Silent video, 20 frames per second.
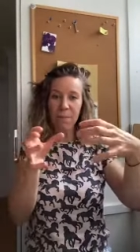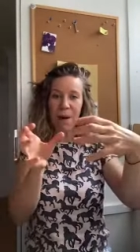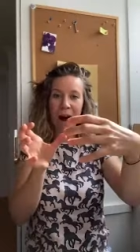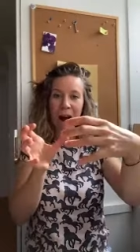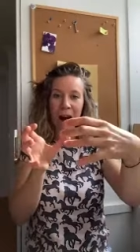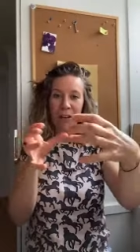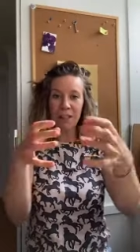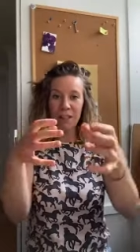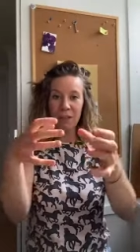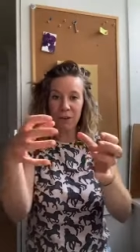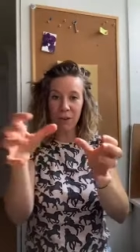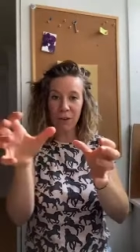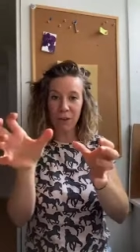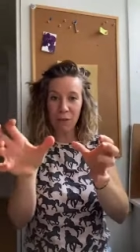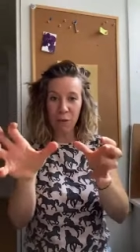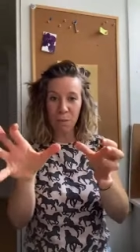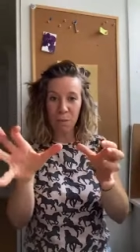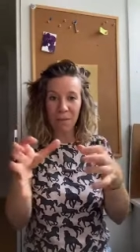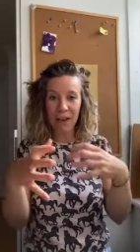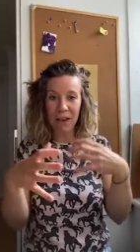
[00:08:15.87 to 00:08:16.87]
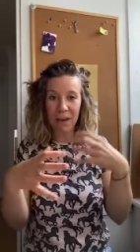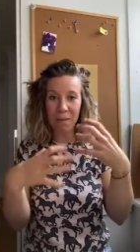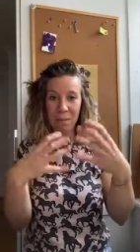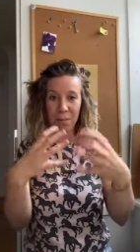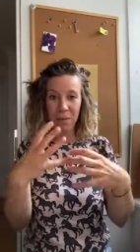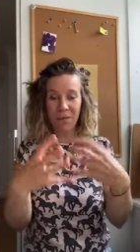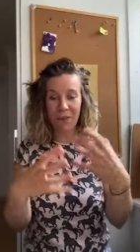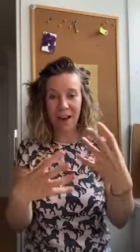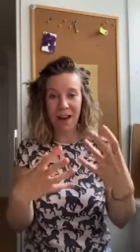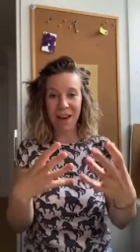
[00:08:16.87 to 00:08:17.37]
parts of the group that
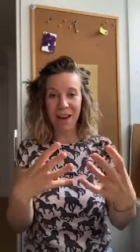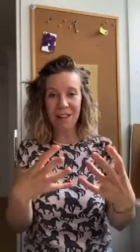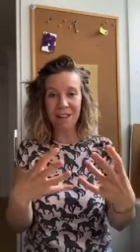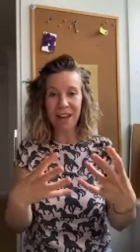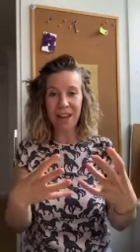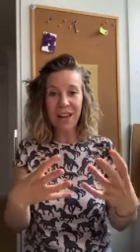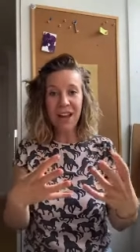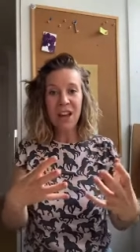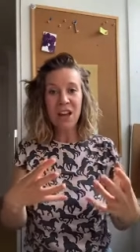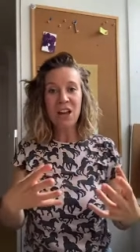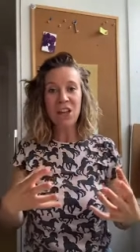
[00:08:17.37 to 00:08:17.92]
improvise,